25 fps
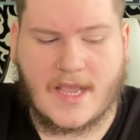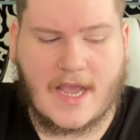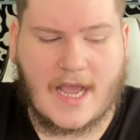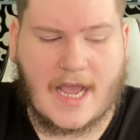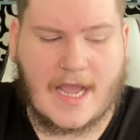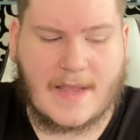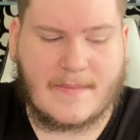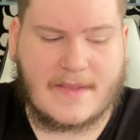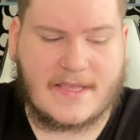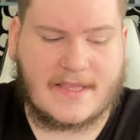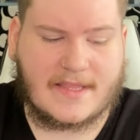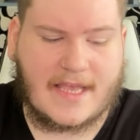
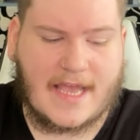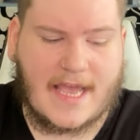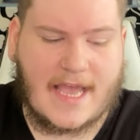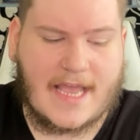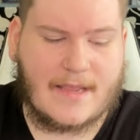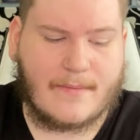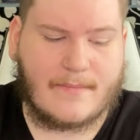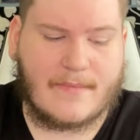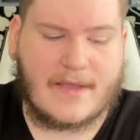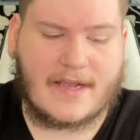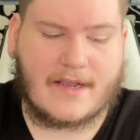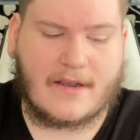I mean, the
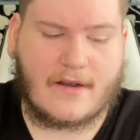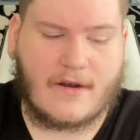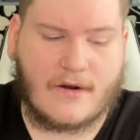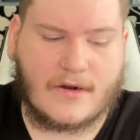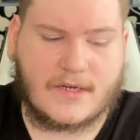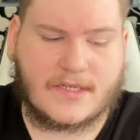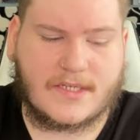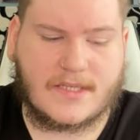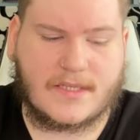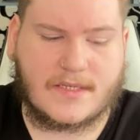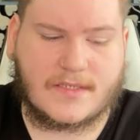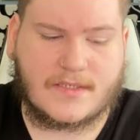hangman
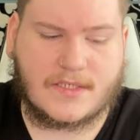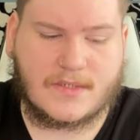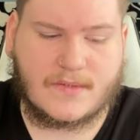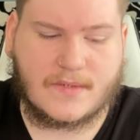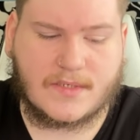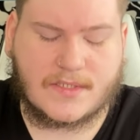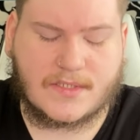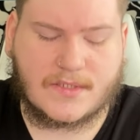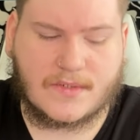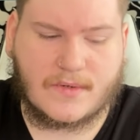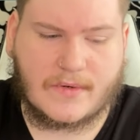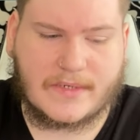card to the Two
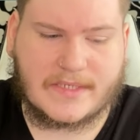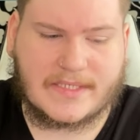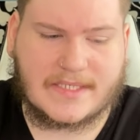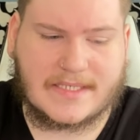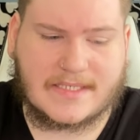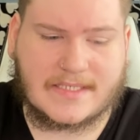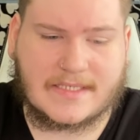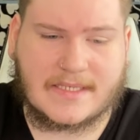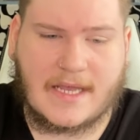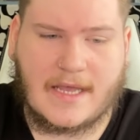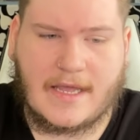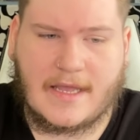of Swords
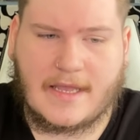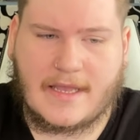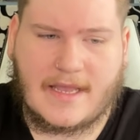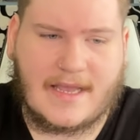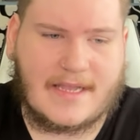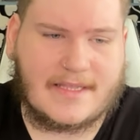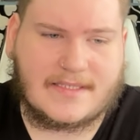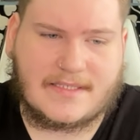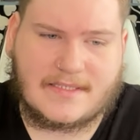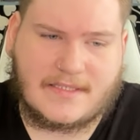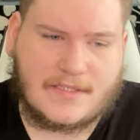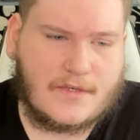is
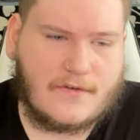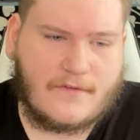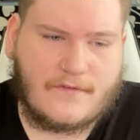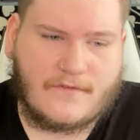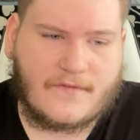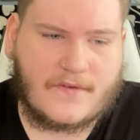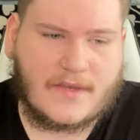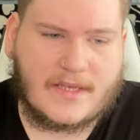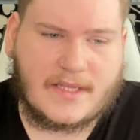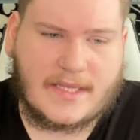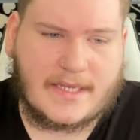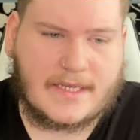it's you
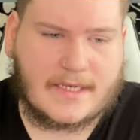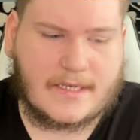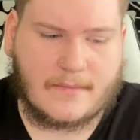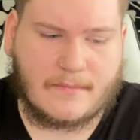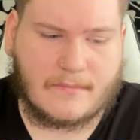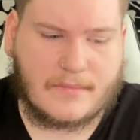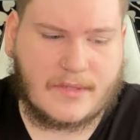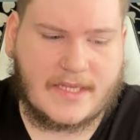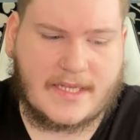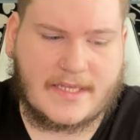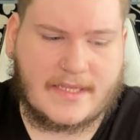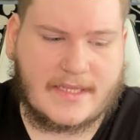feeling
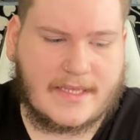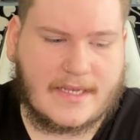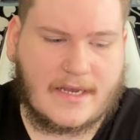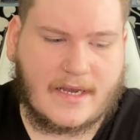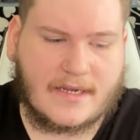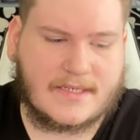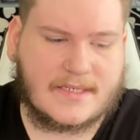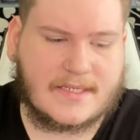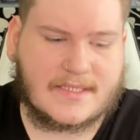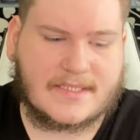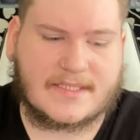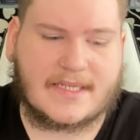completely
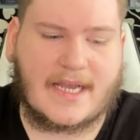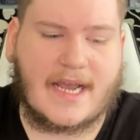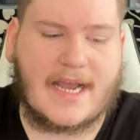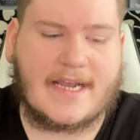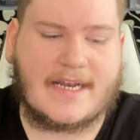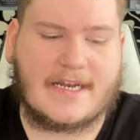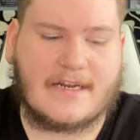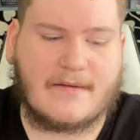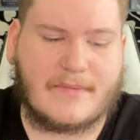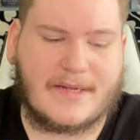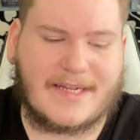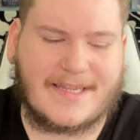
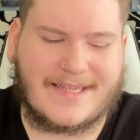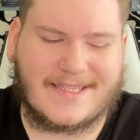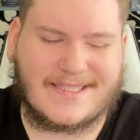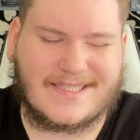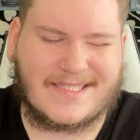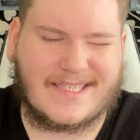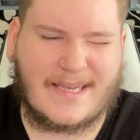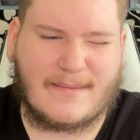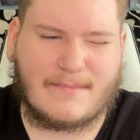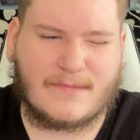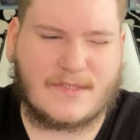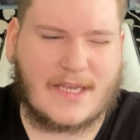undecided, but at the
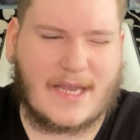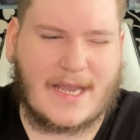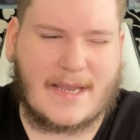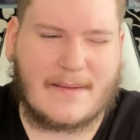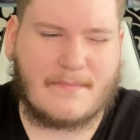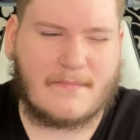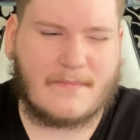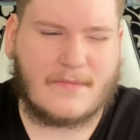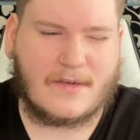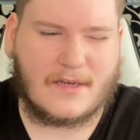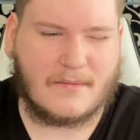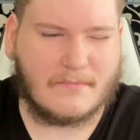same
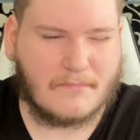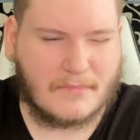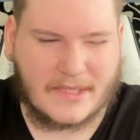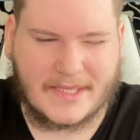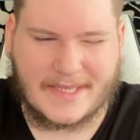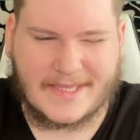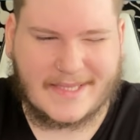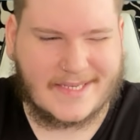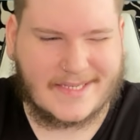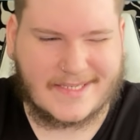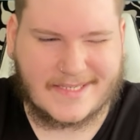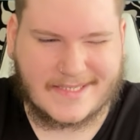time,
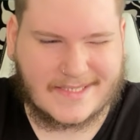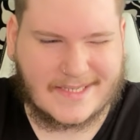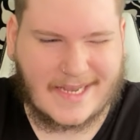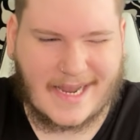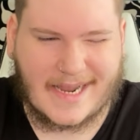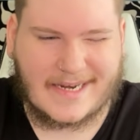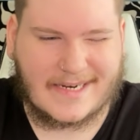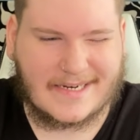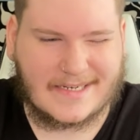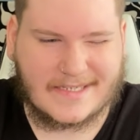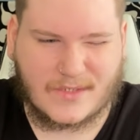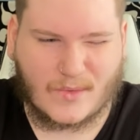completely
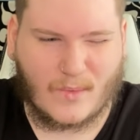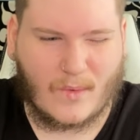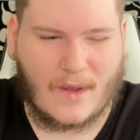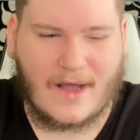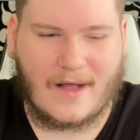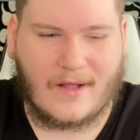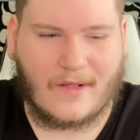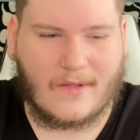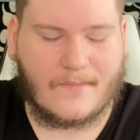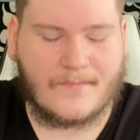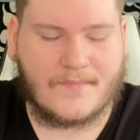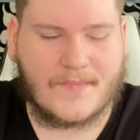decided as
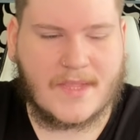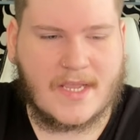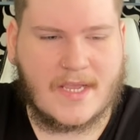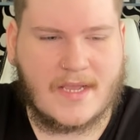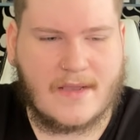well.